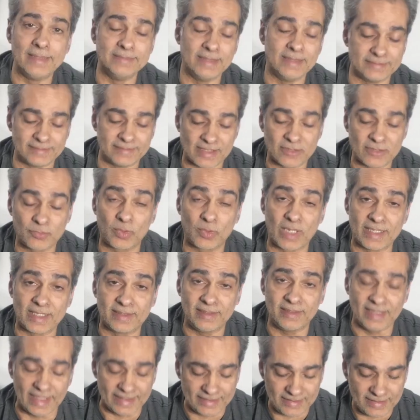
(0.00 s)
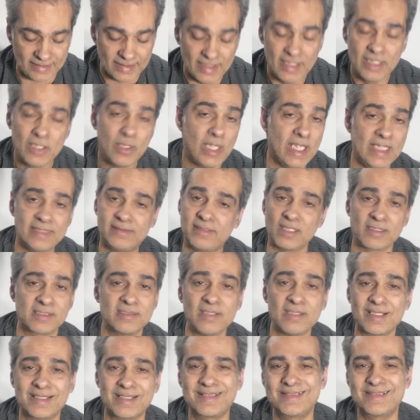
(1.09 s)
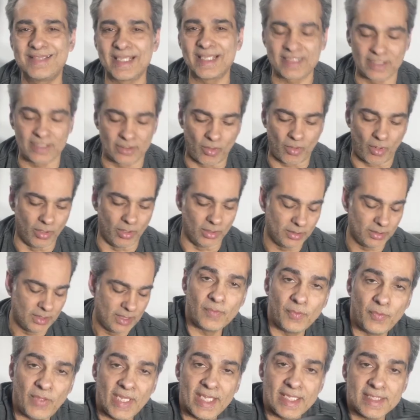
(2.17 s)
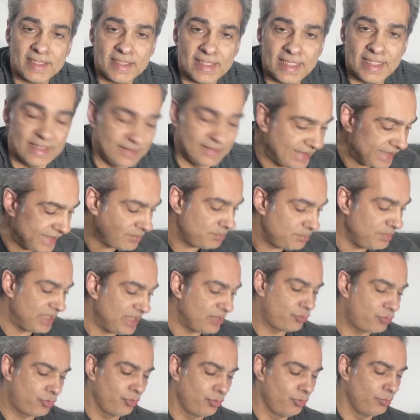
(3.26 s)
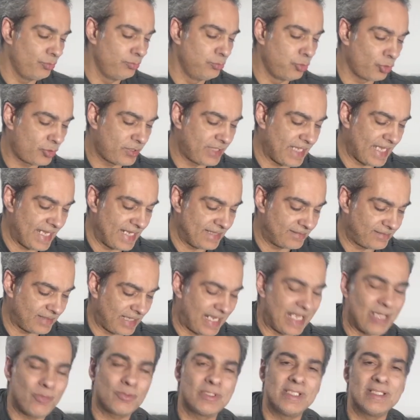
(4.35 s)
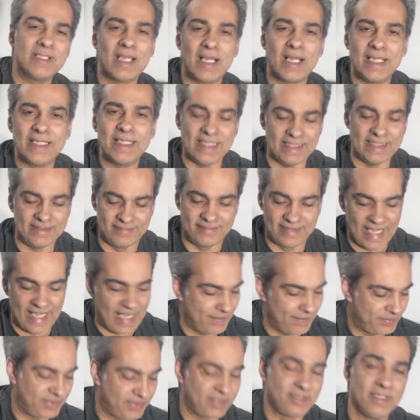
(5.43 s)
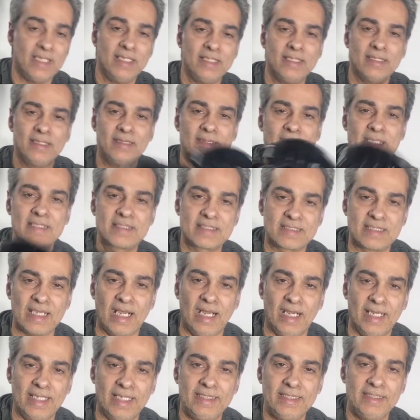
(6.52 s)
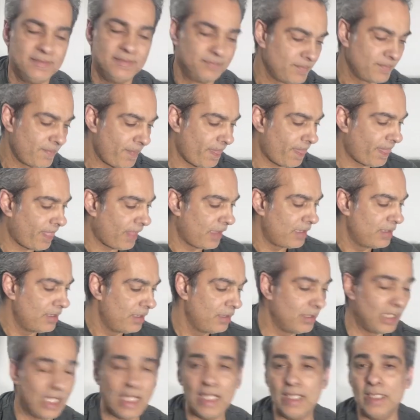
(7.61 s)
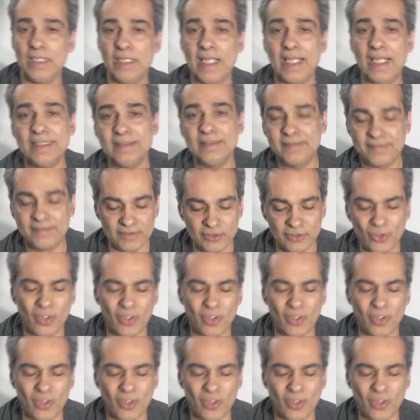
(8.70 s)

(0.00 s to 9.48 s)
That's what I think. It does not stick at all. Then it led me to look at how can I adapt this guy and you know